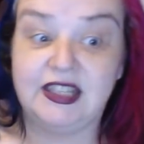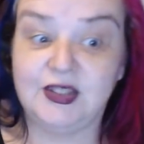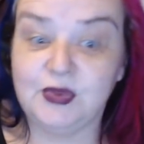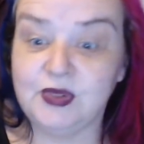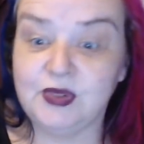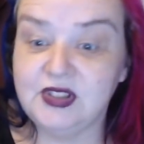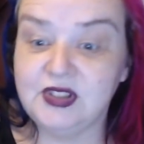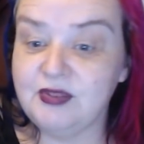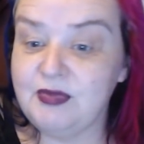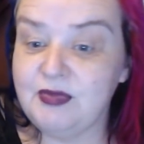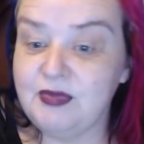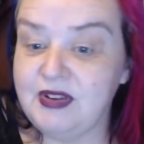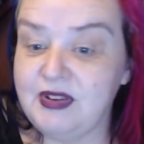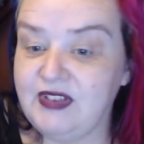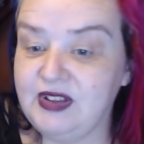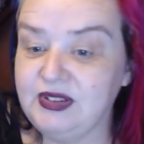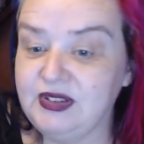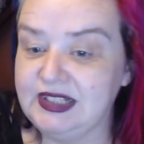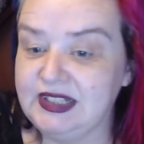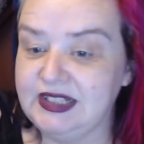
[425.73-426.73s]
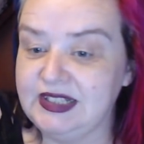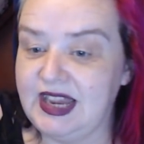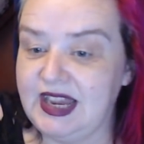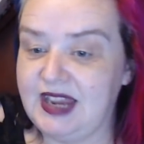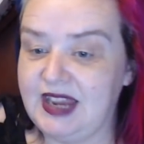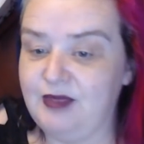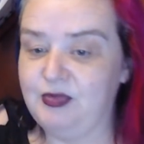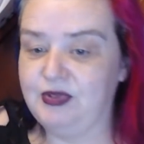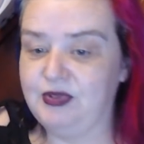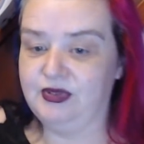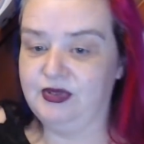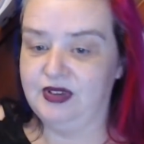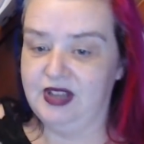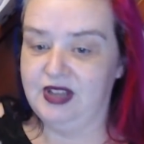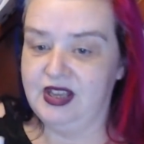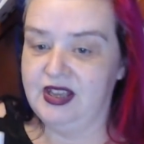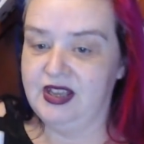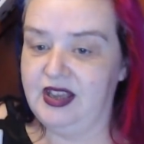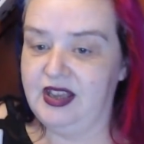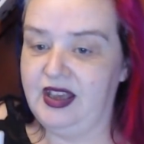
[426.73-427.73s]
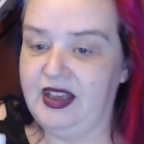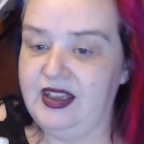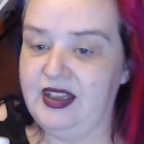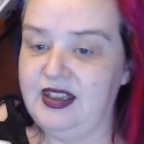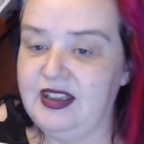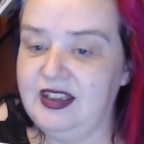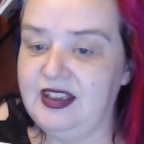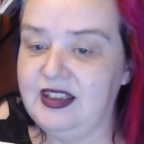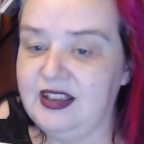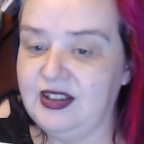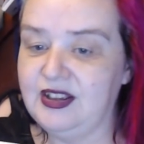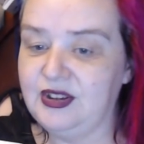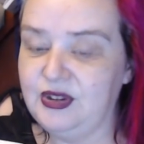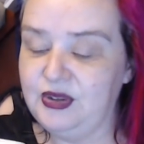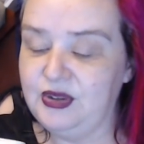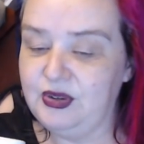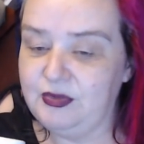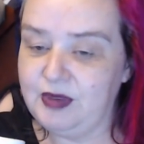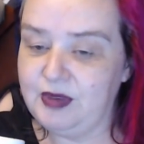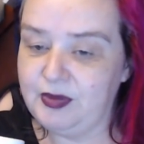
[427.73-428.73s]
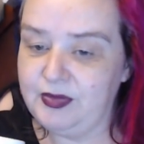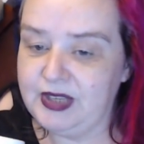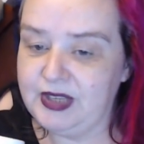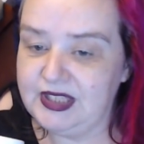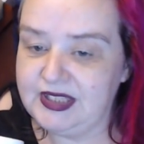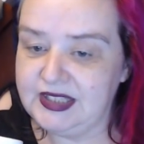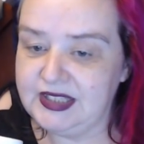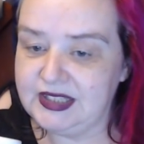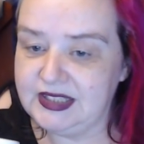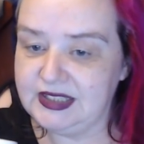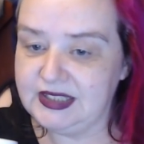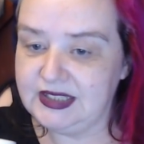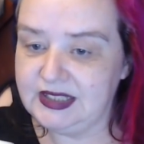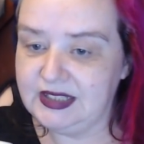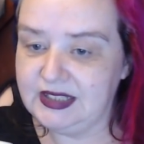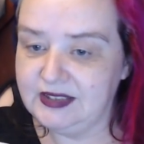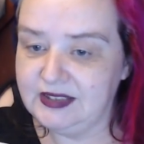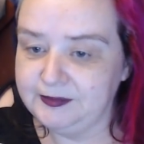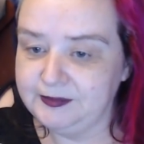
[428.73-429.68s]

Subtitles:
what's on my felting table. Who am I missing?